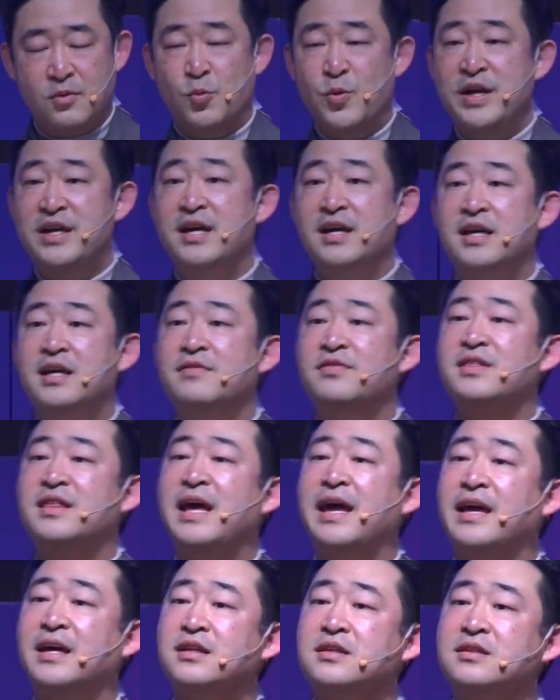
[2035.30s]
we can give
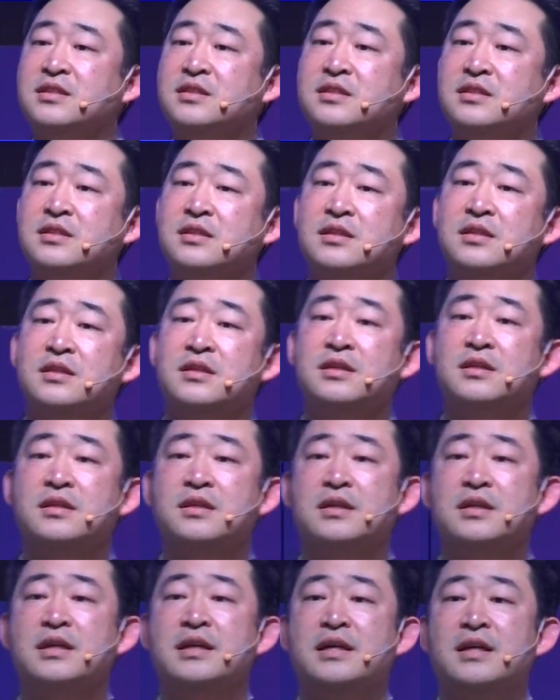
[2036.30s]
thanks
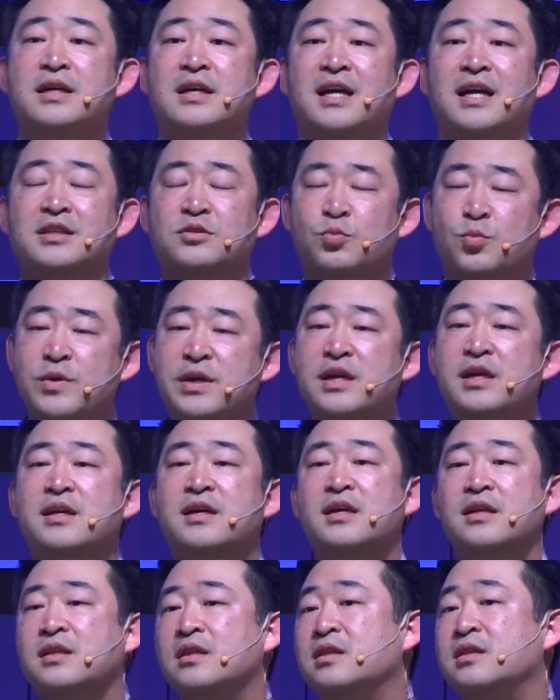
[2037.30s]
is we
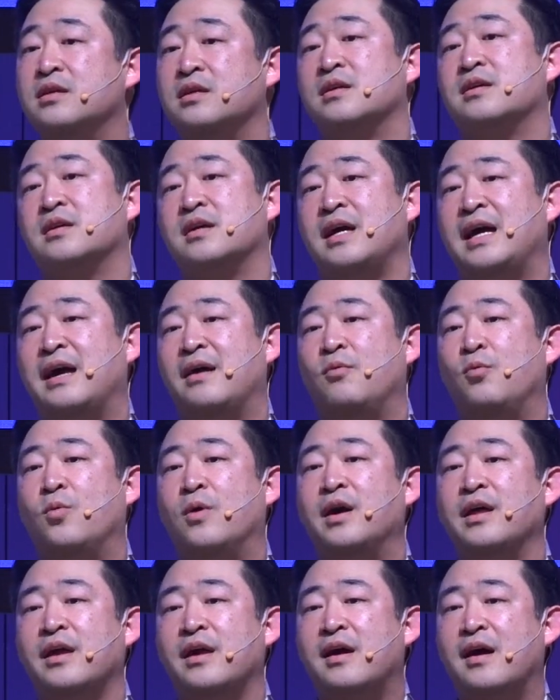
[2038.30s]
can look at
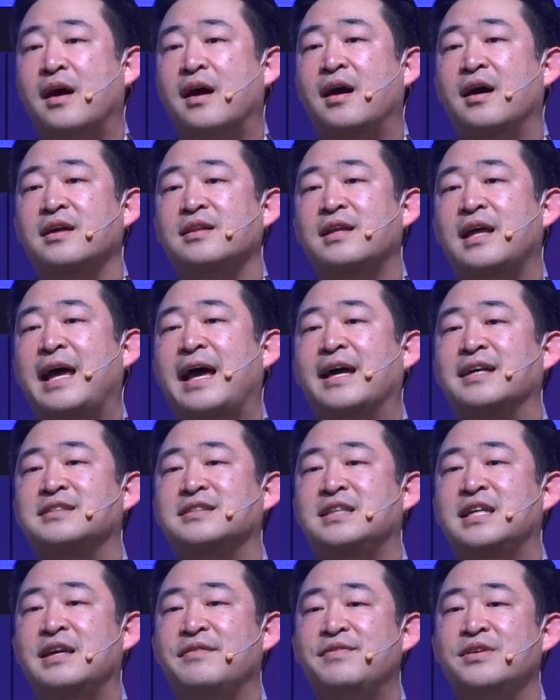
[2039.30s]
what God has
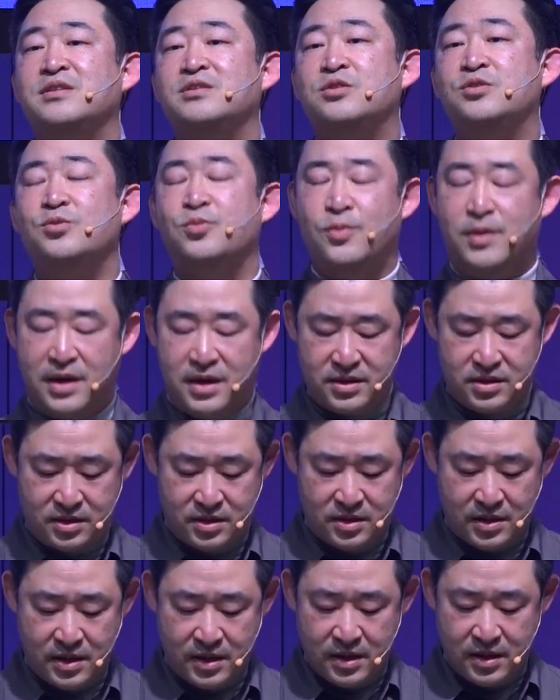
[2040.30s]
given to
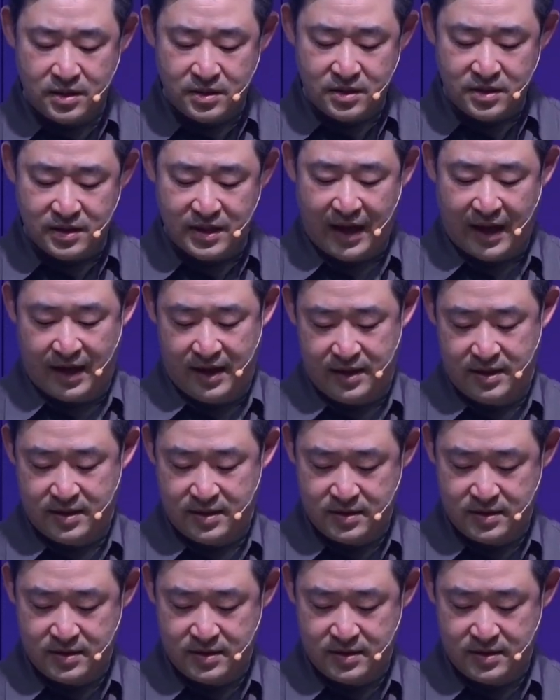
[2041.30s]
us today.